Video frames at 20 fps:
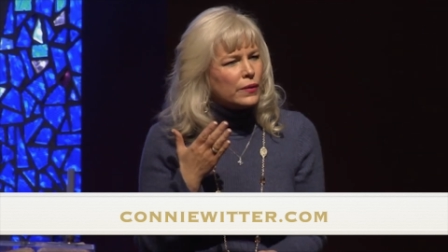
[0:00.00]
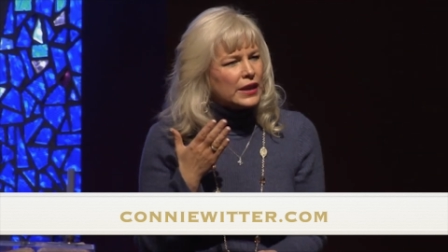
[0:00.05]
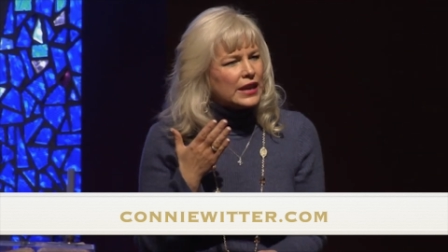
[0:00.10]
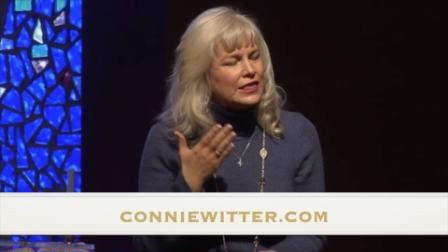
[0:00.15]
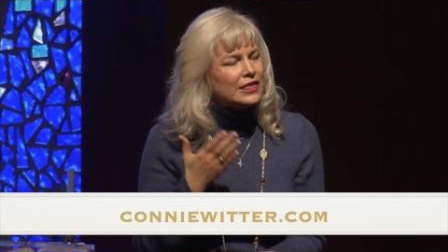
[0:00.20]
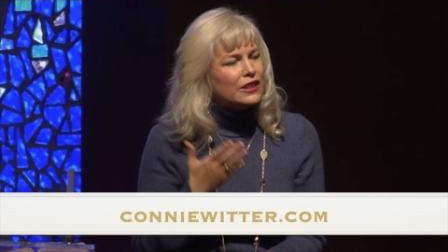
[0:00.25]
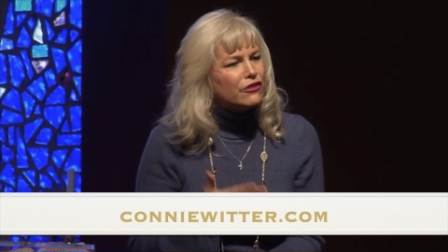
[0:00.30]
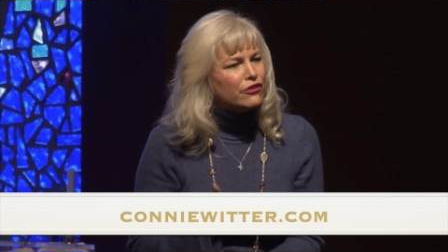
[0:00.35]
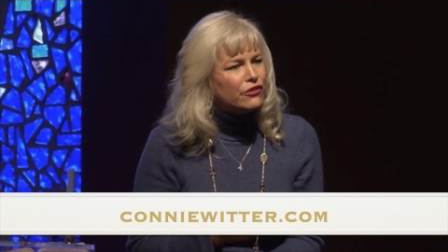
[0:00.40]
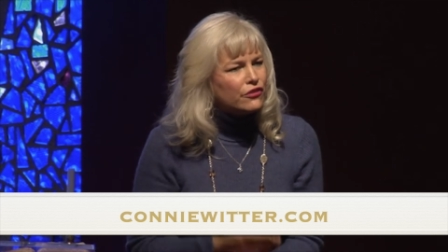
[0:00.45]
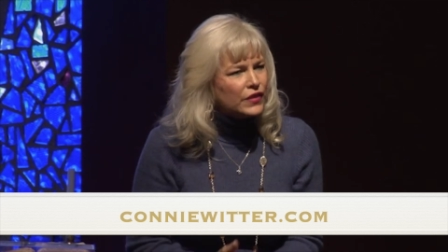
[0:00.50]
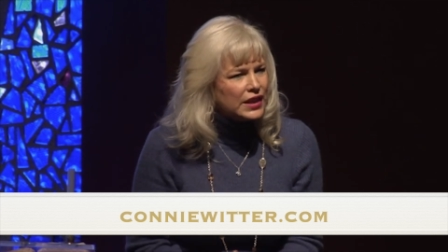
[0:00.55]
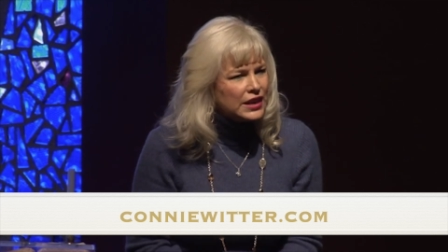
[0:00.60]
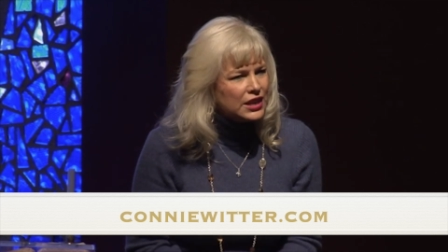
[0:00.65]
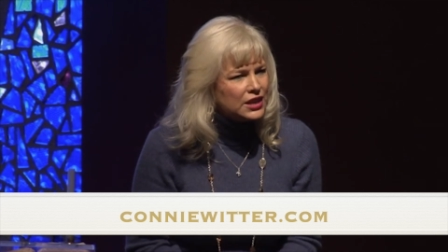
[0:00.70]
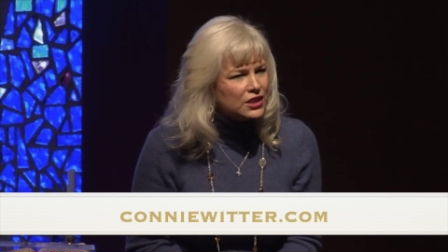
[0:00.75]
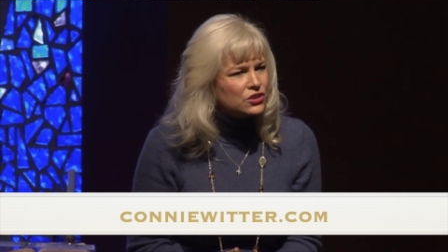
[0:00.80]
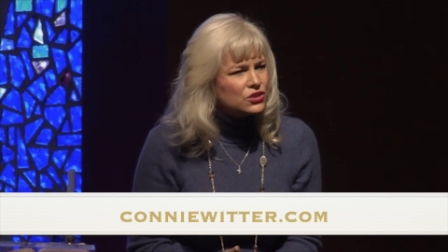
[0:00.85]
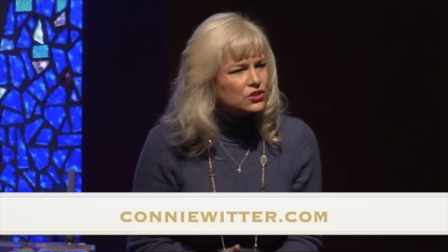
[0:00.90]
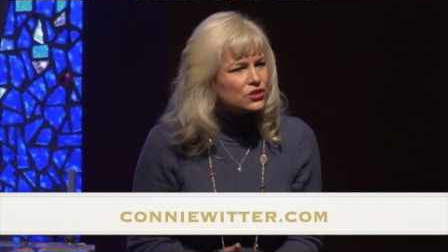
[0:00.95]
in the
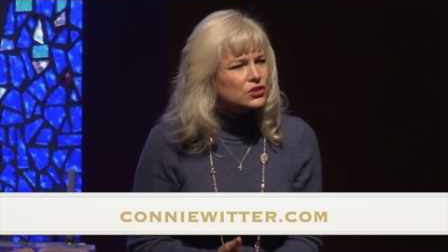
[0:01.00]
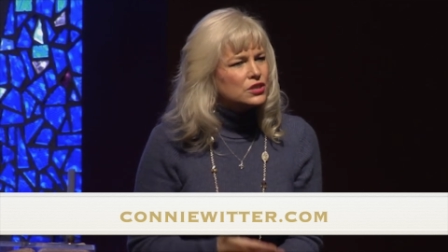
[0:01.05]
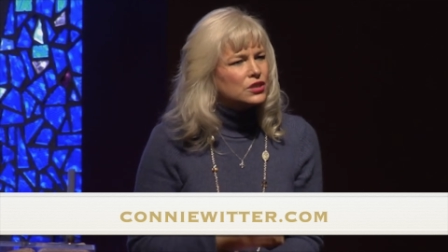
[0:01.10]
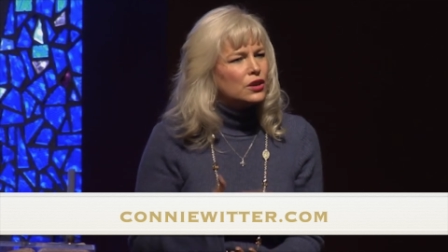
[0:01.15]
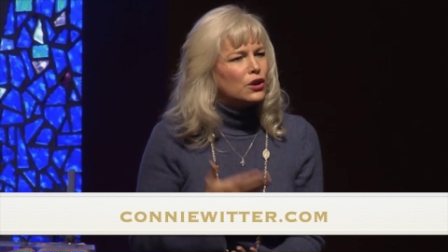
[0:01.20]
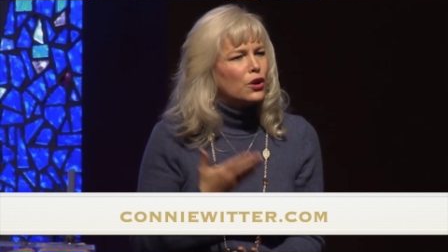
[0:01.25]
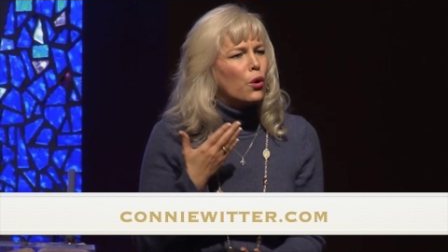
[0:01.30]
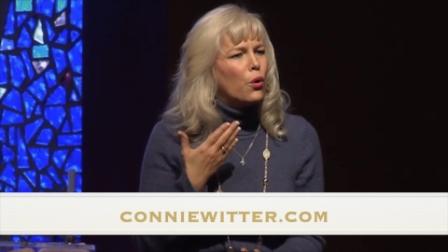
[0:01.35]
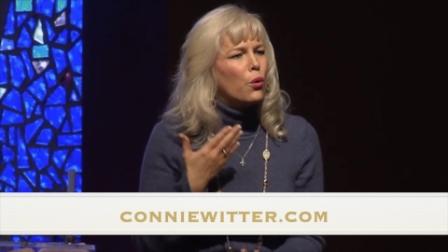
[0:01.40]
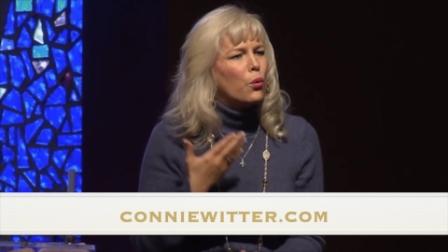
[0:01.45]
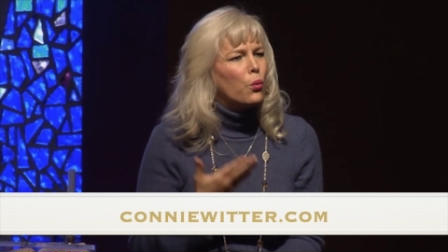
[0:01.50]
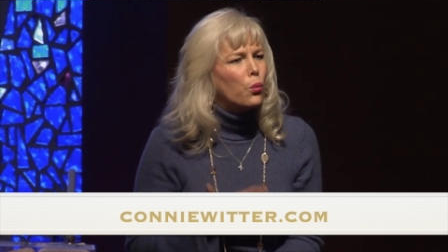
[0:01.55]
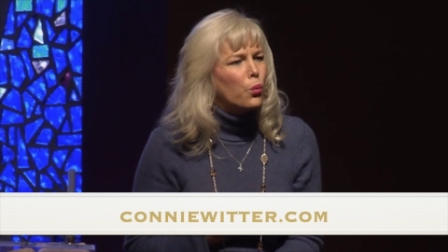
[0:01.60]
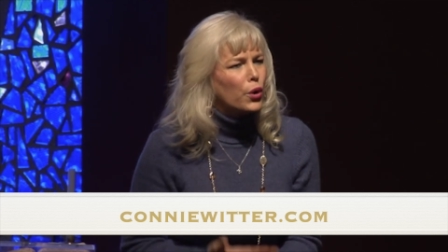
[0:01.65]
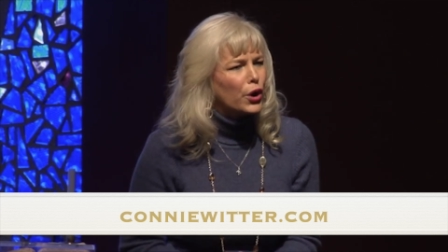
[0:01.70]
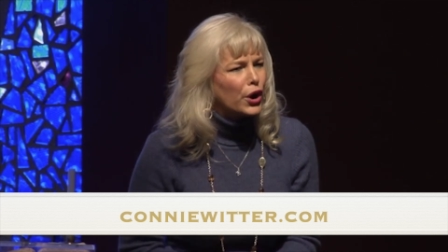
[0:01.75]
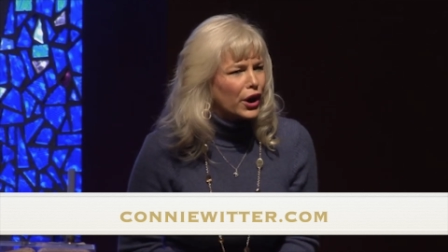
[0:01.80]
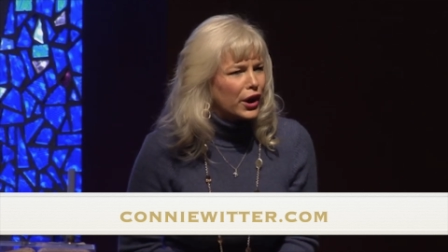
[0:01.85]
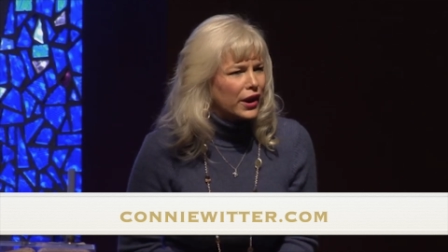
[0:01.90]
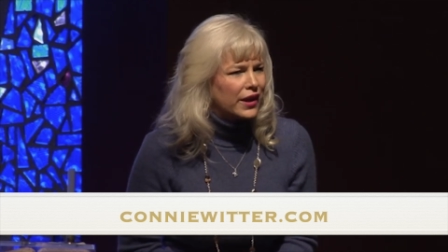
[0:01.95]
finished
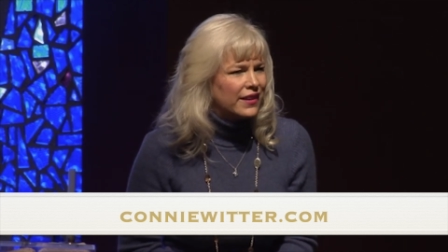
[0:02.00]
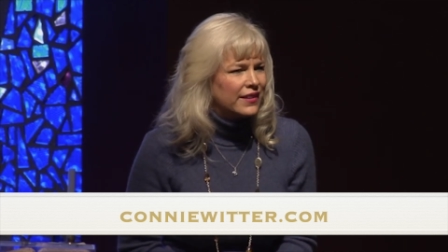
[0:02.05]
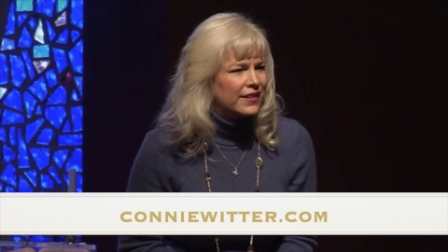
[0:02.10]
work